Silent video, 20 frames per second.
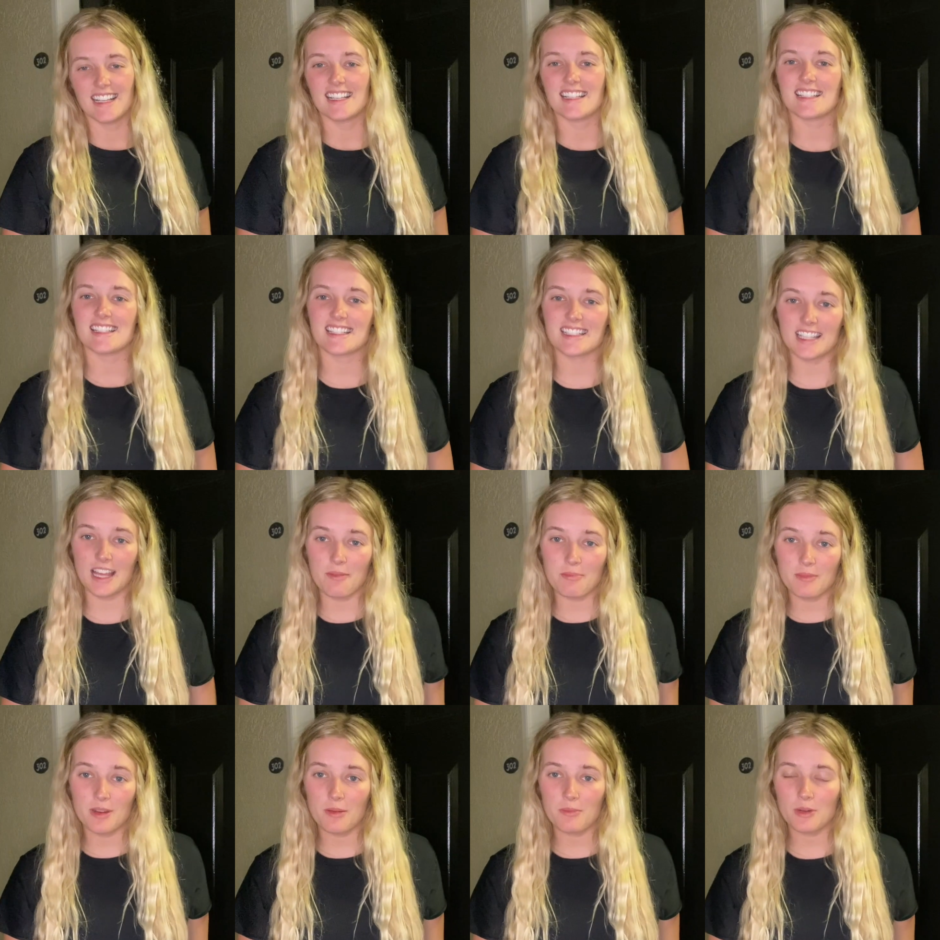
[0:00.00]

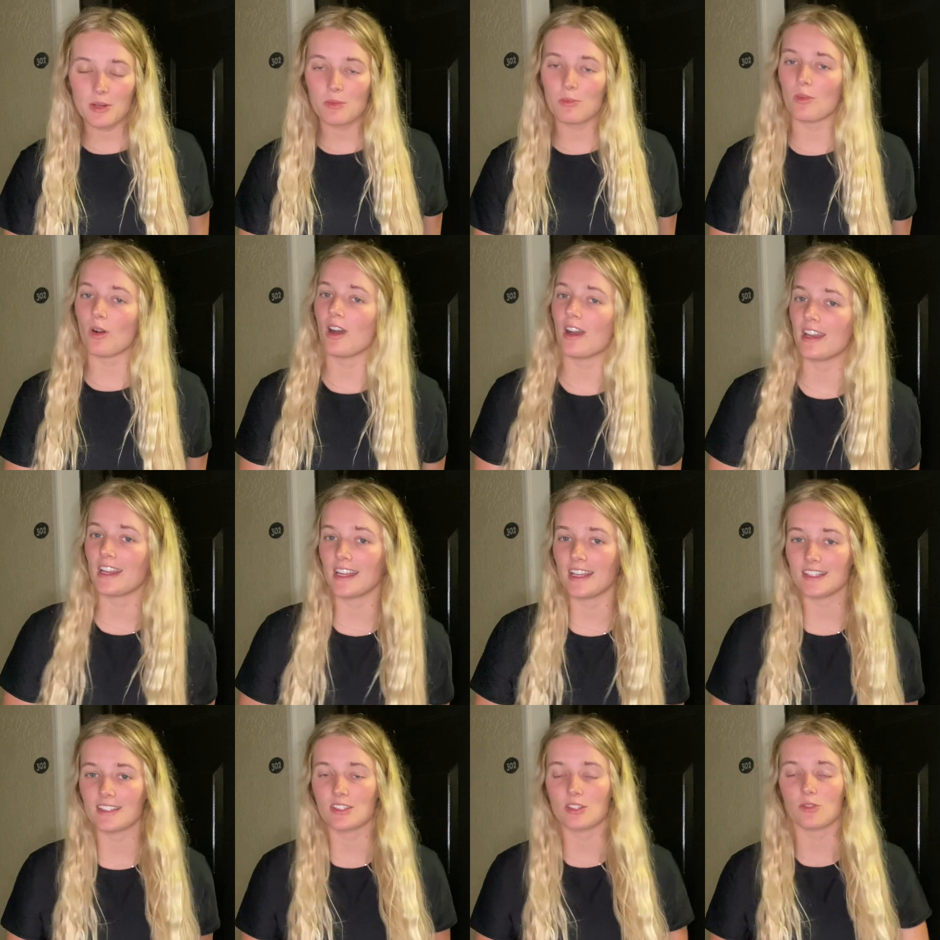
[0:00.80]
Step number 1
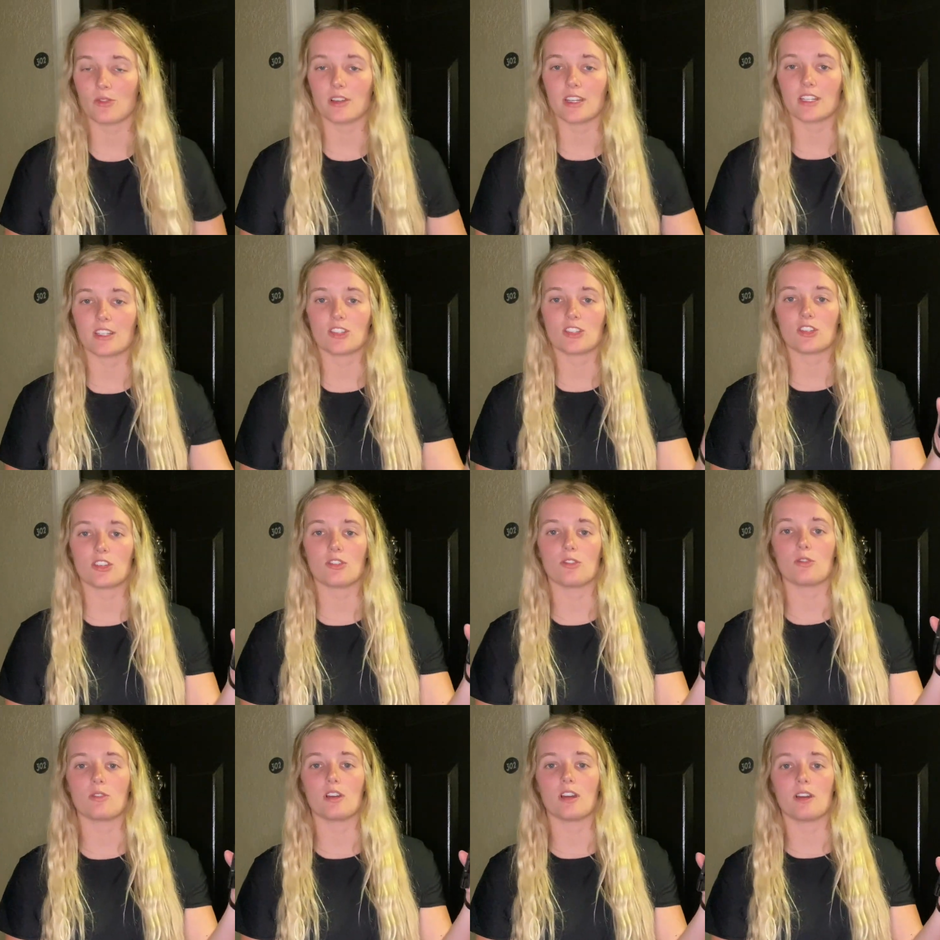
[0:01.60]
is going
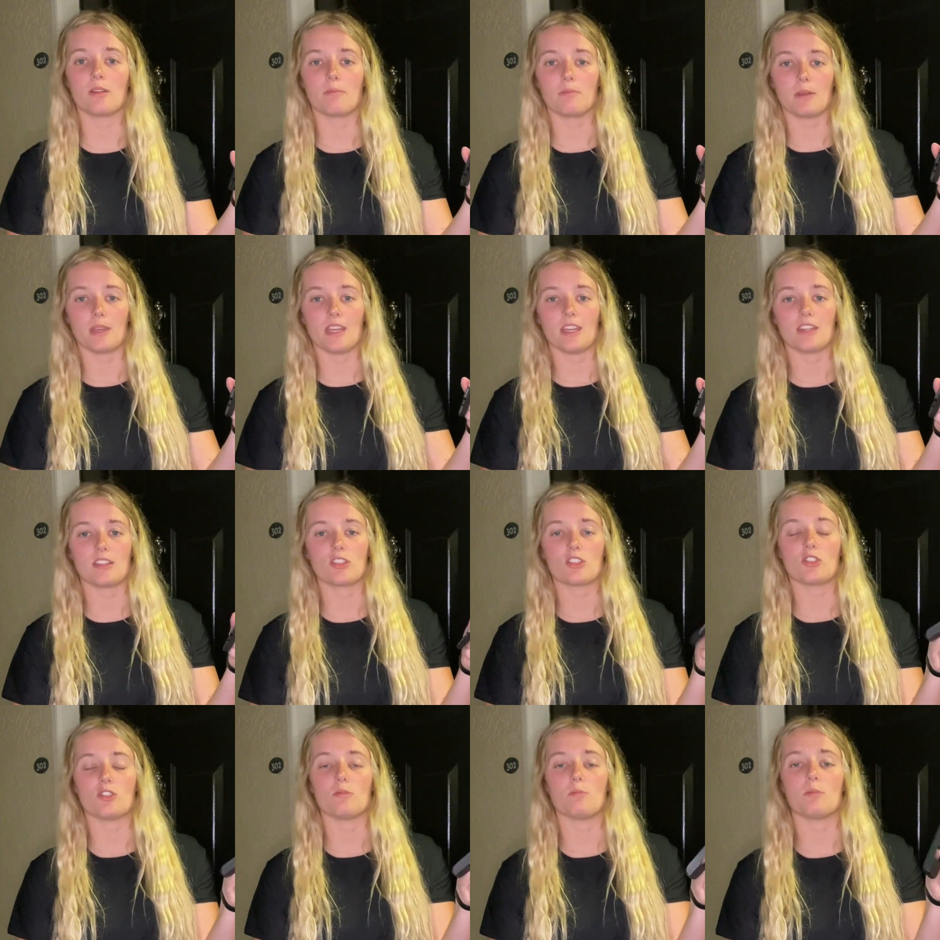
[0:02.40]
to be
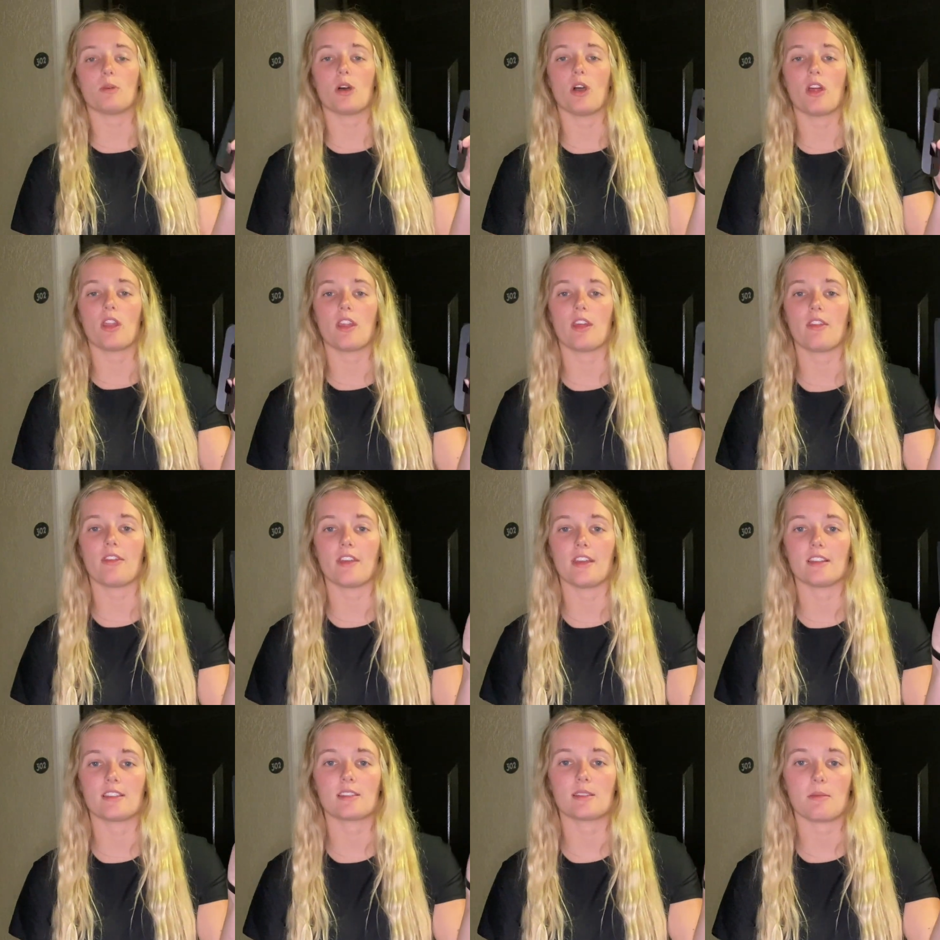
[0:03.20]
to put
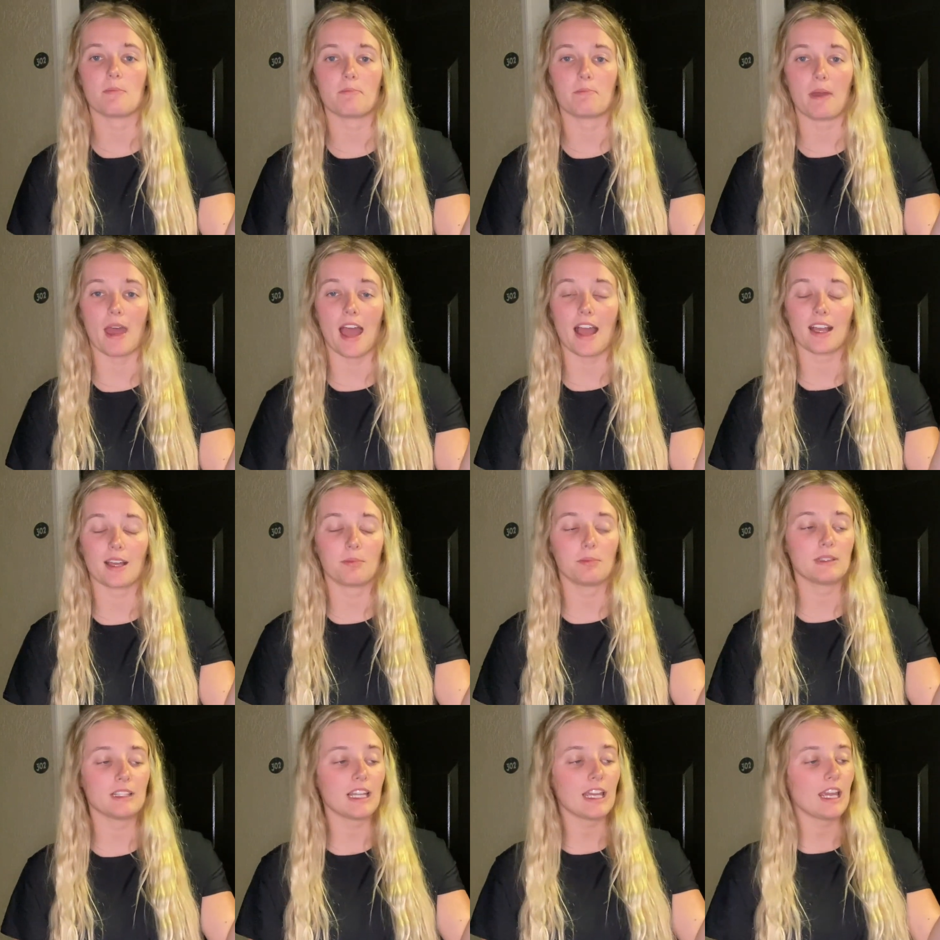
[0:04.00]
this
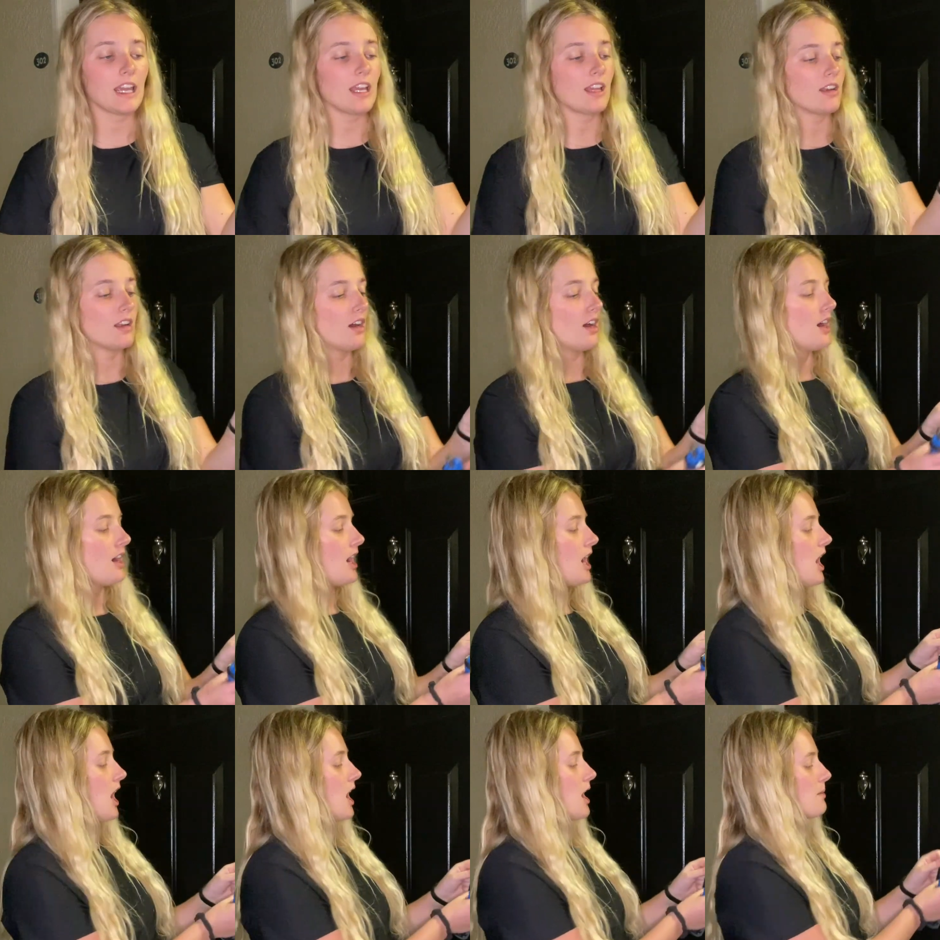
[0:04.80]
back plate
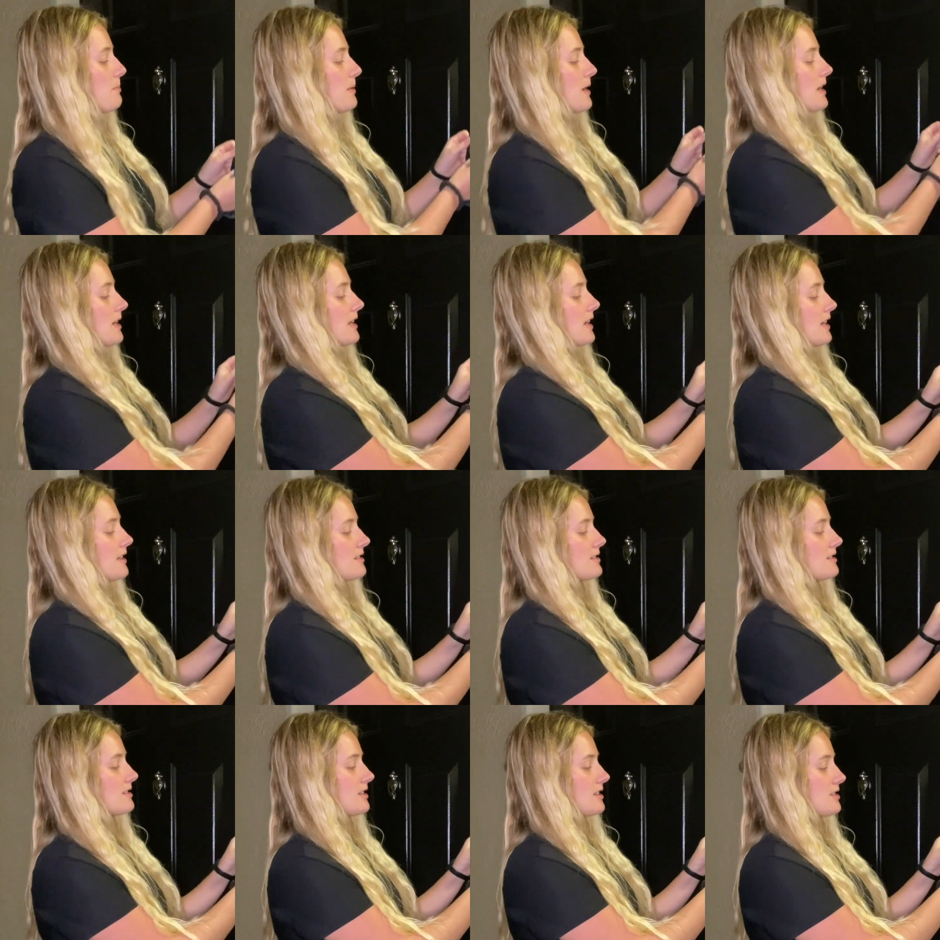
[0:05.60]
up
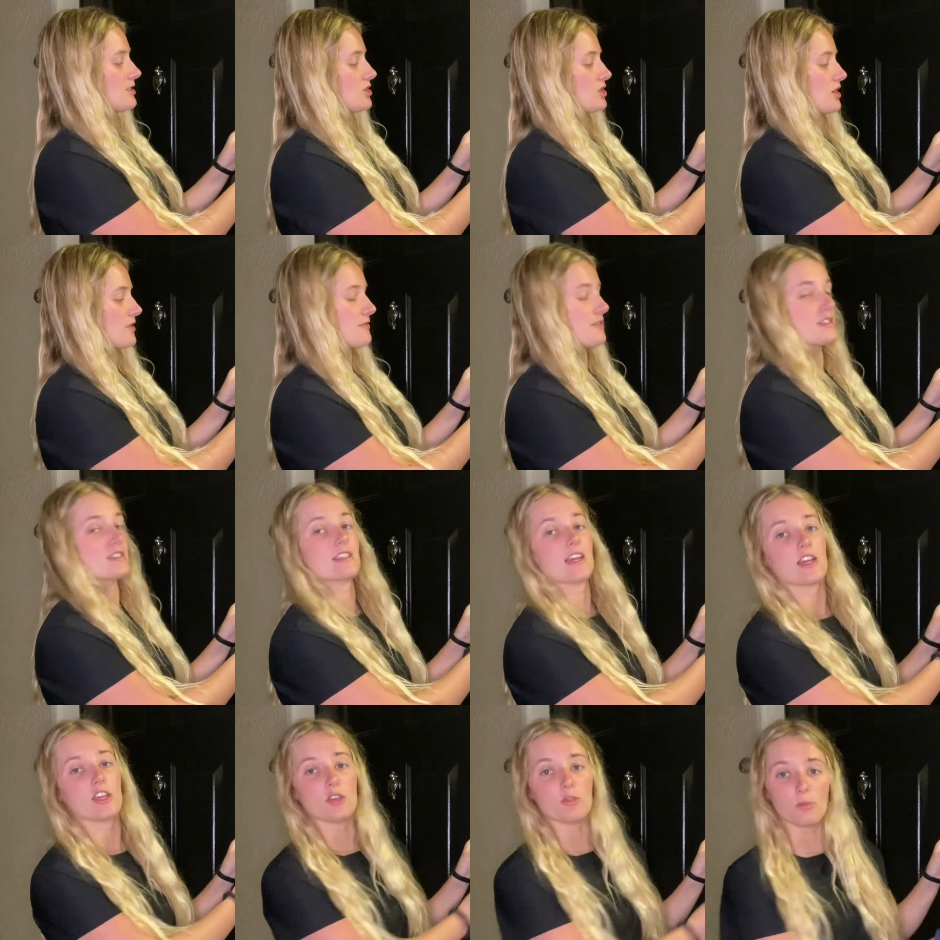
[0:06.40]
against the surface
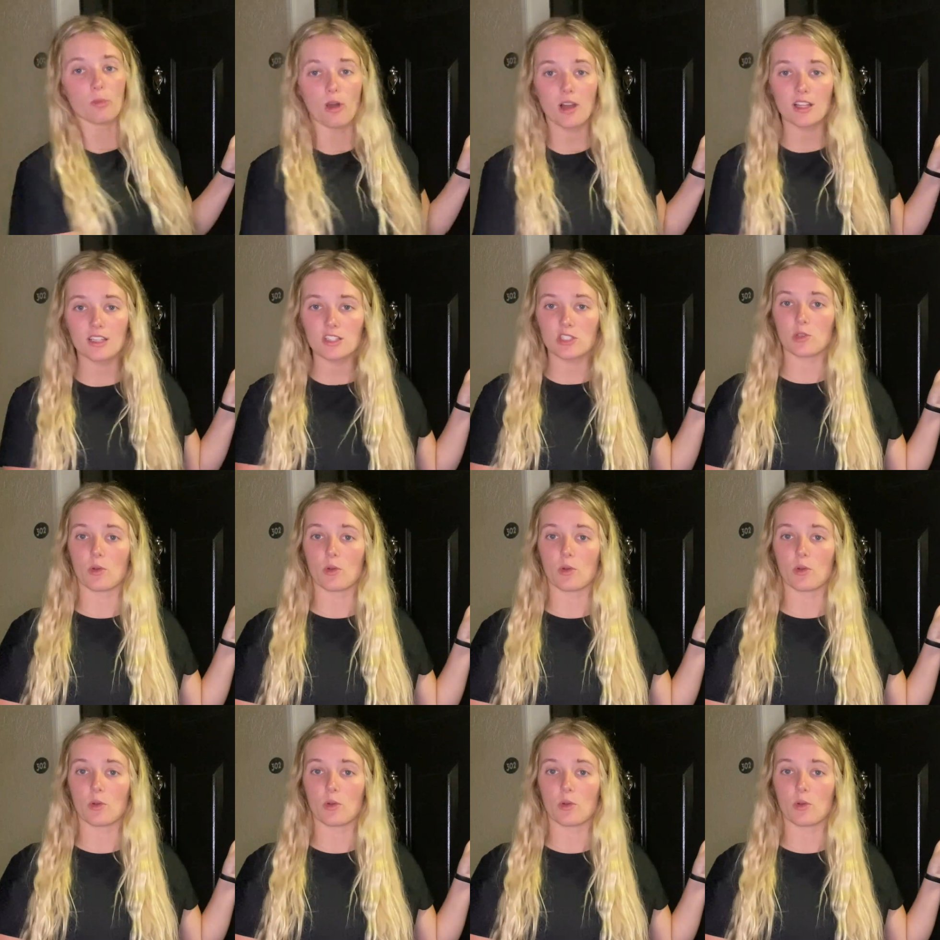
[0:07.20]
that you want.